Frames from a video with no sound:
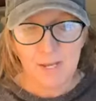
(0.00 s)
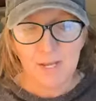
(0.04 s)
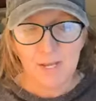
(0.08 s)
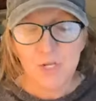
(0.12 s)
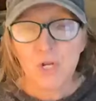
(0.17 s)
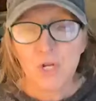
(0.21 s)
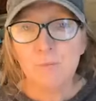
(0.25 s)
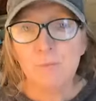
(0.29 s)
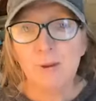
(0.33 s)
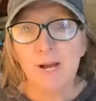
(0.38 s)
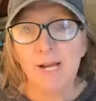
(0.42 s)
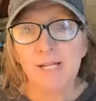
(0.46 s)

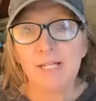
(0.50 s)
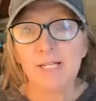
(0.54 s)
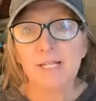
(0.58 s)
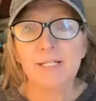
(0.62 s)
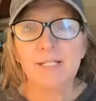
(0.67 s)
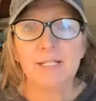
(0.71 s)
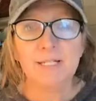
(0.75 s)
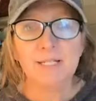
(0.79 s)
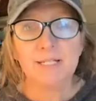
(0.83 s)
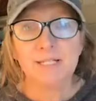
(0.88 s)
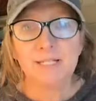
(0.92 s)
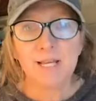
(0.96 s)
You might need
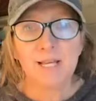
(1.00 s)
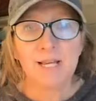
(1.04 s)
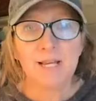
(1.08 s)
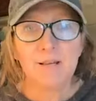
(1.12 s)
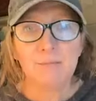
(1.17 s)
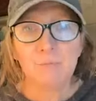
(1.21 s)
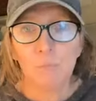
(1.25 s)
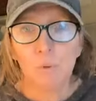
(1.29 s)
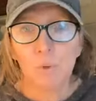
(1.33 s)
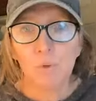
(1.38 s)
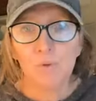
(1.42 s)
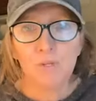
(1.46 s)
to say
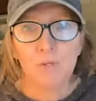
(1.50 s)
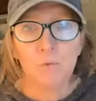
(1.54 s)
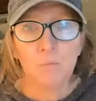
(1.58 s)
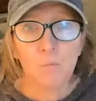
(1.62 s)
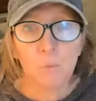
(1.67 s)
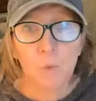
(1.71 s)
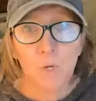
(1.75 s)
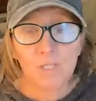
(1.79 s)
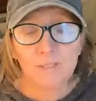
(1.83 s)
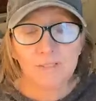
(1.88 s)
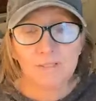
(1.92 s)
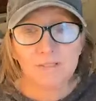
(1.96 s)
it more than
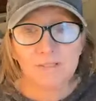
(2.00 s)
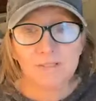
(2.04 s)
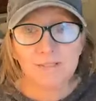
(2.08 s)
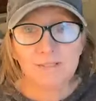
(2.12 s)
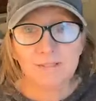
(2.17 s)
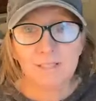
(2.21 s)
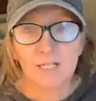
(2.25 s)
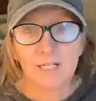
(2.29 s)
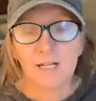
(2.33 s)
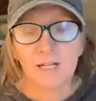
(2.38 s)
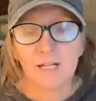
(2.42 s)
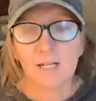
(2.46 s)

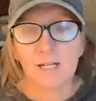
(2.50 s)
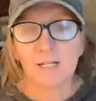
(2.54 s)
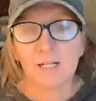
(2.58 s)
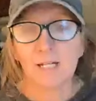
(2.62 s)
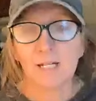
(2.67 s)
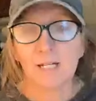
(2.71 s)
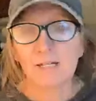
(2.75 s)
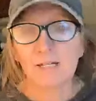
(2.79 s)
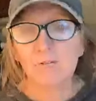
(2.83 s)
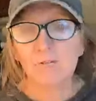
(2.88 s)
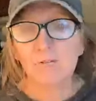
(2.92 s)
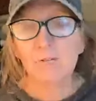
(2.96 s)
once.
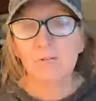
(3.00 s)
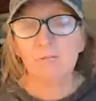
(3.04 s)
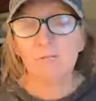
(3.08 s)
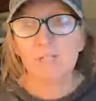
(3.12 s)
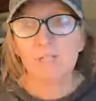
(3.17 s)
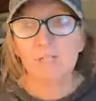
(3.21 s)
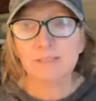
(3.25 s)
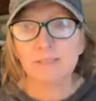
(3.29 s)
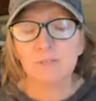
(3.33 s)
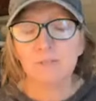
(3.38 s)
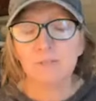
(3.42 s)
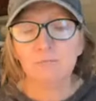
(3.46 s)

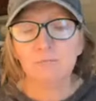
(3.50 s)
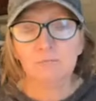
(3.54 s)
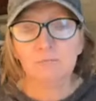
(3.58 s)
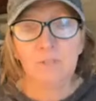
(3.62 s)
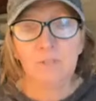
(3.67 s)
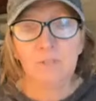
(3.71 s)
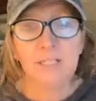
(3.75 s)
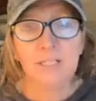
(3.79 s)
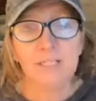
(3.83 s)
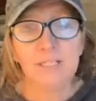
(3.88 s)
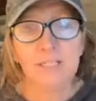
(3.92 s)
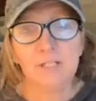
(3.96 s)
There's a
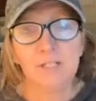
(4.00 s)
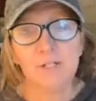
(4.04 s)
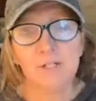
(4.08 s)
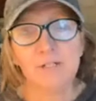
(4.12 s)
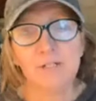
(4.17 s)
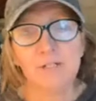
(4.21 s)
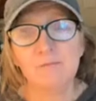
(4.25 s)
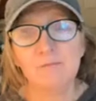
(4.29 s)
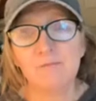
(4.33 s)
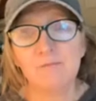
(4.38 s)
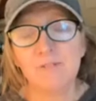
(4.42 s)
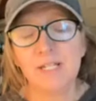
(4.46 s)
really good
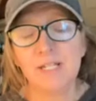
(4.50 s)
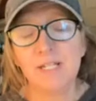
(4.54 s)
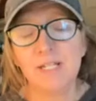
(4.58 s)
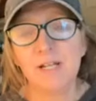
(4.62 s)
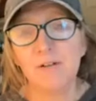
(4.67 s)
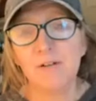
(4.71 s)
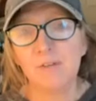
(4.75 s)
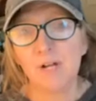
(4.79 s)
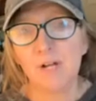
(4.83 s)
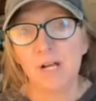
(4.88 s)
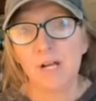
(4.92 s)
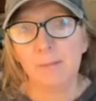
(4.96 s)

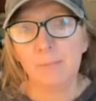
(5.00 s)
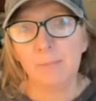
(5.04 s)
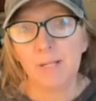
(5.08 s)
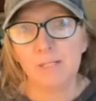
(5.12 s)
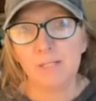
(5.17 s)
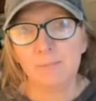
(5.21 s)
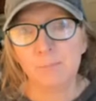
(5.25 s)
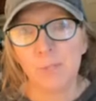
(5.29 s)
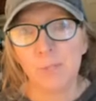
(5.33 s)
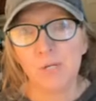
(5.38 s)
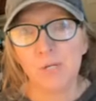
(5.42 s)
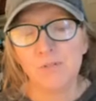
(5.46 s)
video that I
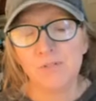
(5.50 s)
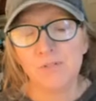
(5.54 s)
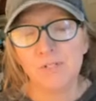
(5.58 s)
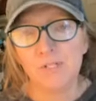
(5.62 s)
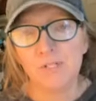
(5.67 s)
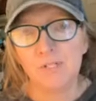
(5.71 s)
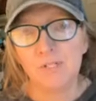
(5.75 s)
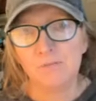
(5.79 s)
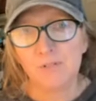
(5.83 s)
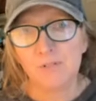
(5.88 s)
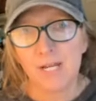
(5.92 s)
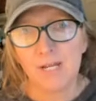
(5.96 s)

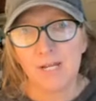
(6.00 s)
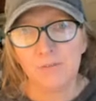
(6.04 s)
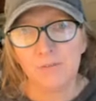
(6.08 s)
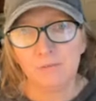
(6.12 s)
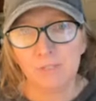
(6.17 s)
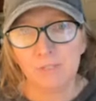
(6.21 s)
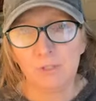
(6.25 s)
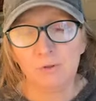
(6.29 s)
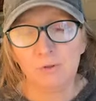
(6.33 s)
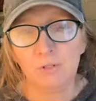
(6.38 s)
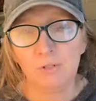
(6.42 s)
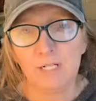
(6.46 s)
posted of
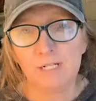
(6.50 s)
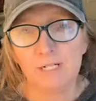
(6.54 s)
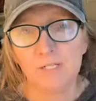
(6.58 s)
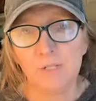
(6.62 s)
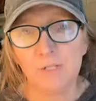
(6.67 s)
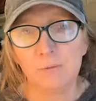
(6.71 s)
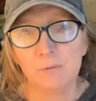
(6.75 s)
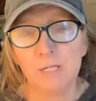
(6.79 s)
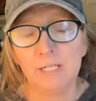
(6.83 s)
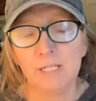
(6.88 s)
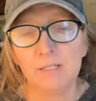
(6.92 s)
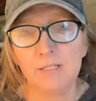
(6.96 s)
Catherine Crick
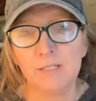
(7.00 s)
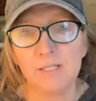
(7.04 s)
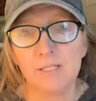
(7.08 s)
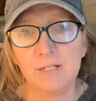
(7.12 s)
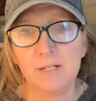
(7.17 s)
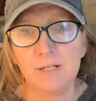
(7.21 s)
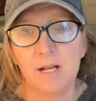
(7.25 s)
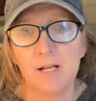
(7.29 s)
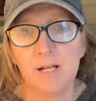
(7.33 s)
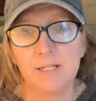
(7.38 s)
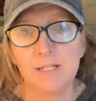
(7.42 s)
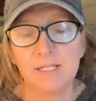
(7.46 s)
doing
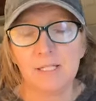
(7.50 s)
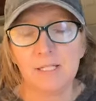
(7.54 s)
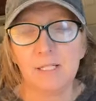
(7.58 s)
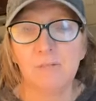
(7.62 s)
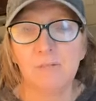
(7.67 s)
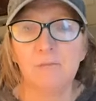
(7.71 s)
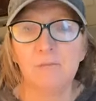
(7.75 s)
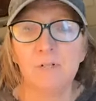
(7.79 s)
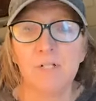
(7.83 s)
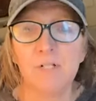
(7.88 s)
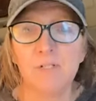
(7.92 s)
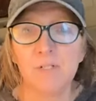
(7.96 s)

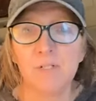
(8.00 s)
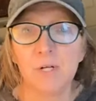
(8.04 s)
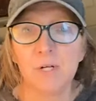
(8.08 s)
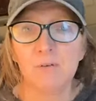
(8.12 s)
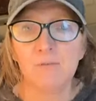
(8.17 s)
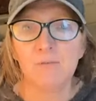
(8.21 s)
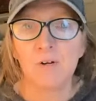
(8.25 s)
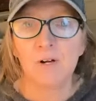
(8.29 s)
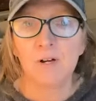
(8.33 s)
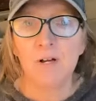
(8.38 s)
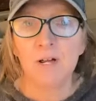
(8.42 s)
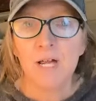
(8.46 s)
deliverance
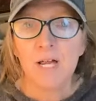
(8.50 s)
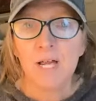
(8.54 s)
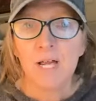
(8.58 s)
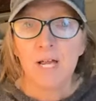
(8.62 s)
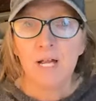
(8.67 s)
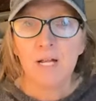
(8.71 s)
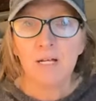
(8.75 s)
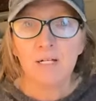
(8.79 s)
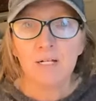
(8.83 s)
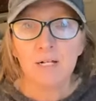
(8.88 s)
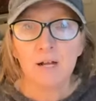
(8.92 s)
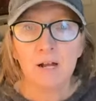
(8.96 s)
over
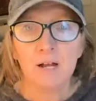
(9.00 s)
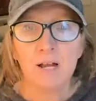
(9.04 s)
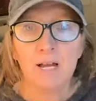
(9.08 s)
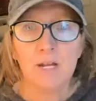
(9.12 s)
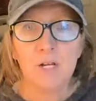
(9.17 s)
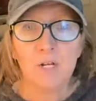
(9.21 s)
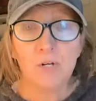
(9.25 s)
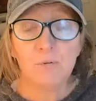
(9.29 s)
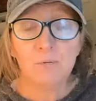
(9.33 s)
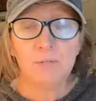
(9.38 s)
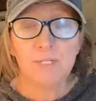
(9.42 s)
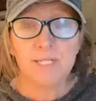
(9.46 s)
a guy
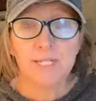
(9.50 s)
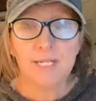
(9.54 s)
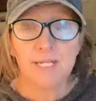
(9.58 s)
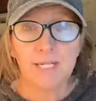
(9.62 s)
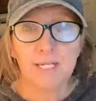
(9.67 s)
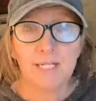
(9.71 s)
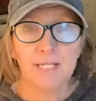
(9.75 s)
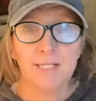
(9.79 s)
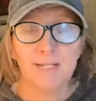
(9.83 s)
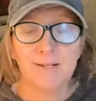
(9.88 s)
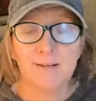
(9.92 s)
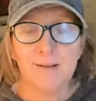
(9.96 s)
who was
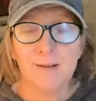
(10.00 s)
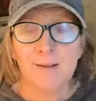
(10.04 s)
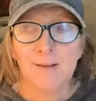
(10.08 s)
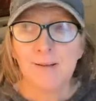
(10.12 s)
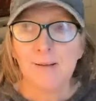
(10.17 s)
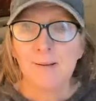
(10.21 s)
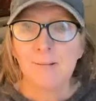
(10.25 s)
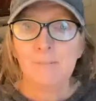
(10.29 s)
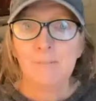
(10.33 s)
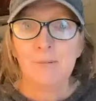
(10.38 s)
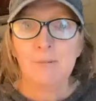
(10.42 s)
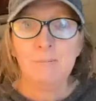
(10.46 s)
in
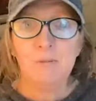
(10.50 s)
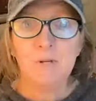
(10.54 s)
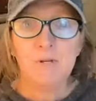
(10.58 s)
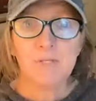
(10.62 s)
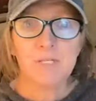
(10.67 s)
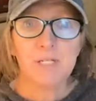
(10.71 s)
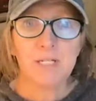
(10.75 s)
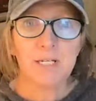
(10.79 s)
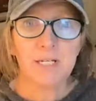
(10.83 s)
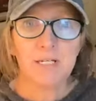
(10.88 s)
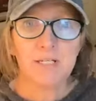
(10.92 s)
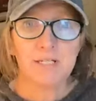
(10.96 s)
the
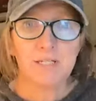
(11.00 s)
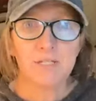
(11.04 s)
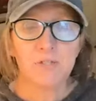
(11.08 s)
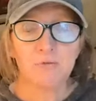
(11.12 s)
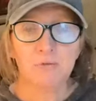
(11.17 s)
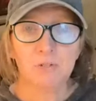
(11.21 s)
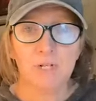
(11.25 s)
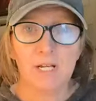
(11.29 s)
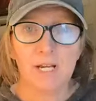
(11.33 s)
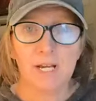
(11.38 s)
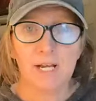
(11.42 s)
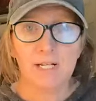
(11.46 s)
music
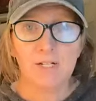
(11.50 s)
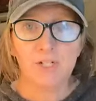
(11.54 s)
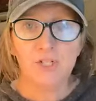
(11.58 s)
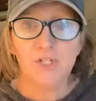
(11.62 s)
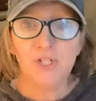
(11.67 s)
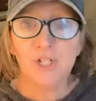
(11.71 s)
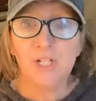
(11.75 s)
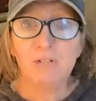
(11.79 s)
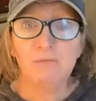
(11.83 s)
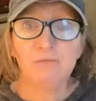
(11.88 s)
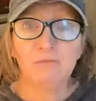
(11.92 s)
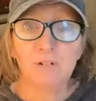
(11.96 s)
industry, and
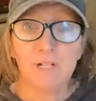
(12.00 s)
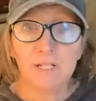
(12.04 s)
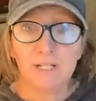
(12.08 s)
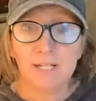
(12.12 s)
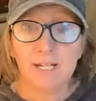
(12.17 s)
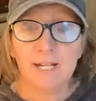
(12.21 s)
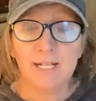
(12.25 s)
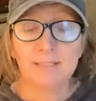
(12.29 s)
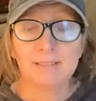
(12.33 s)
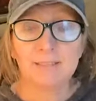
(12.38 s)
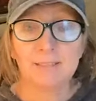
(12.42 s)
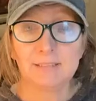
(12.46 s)
she really
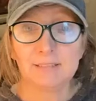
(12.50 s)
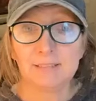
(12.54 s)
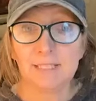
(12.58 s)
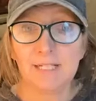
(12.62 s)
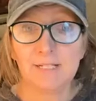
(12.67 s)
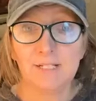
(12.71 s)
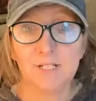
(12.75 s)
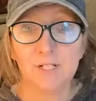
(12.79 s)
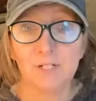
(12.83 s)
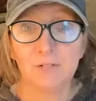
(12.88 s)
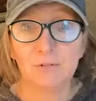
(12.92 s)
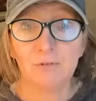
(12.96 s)
had to
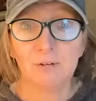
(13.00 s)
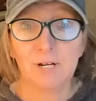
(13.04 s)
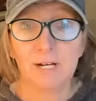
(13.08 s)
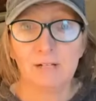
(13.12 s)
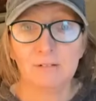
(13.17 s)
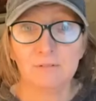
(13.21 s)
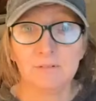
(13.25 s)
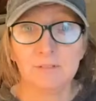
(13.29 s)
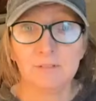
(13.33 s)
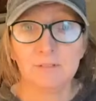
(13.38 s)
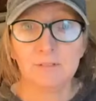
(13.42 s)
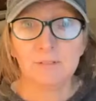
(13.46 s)
stand her
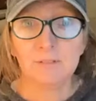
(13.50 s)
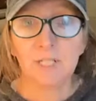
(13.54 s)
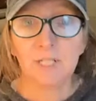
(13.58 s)
ground.